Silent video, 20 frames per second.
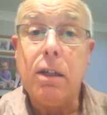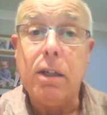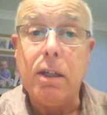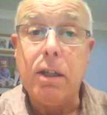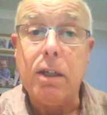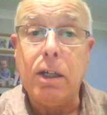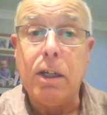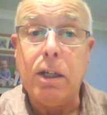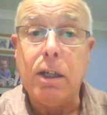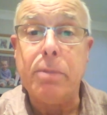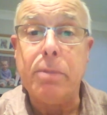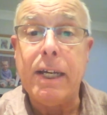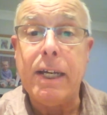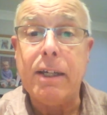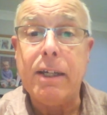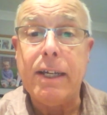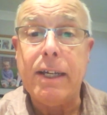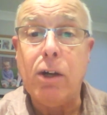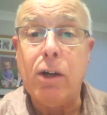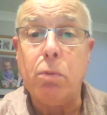Hope that
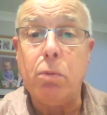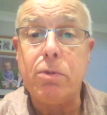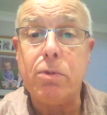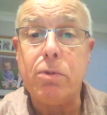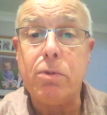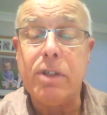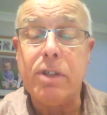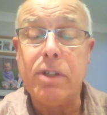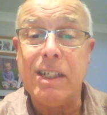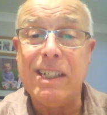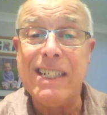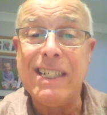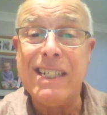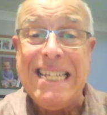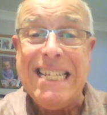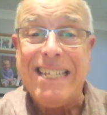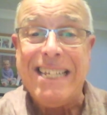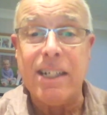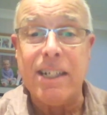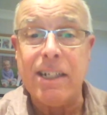helps at
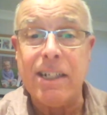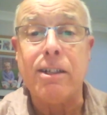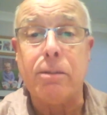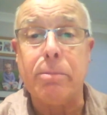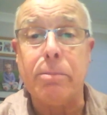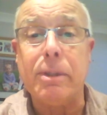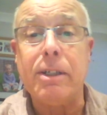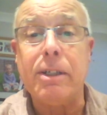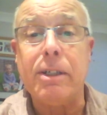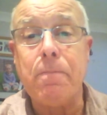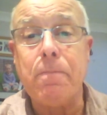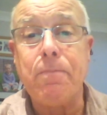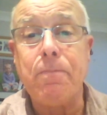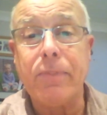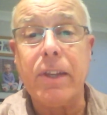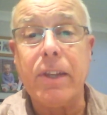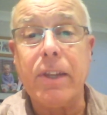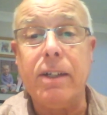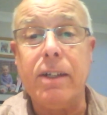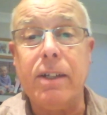least a little bit,
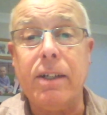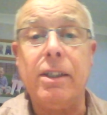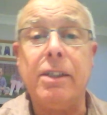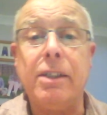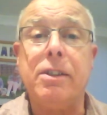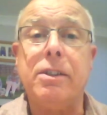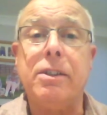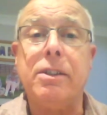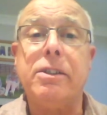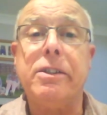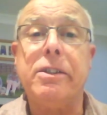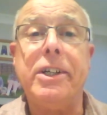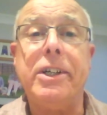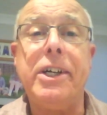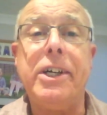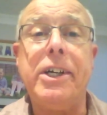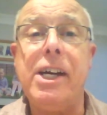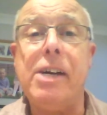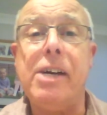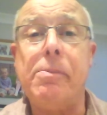and
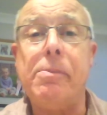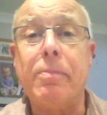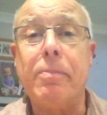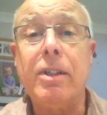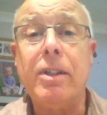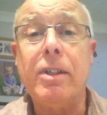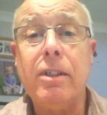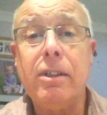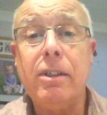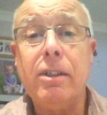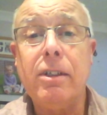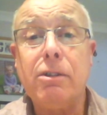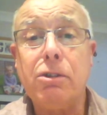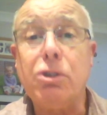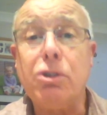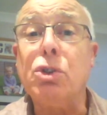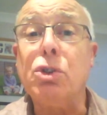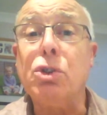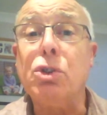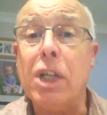
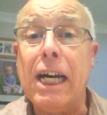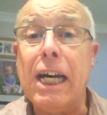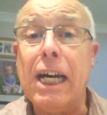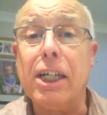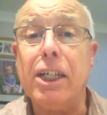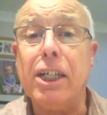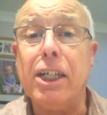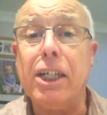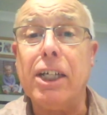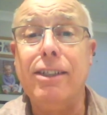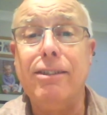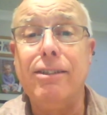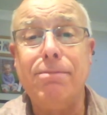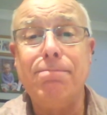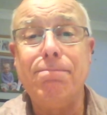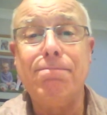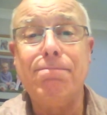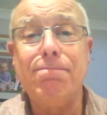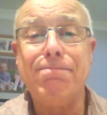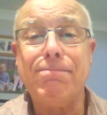good luck.
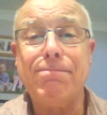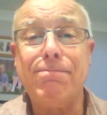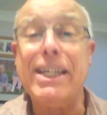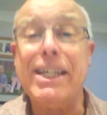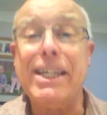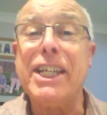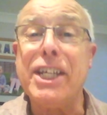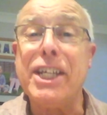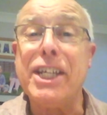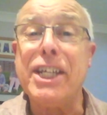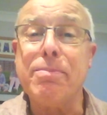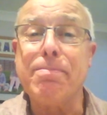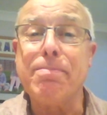Thank you.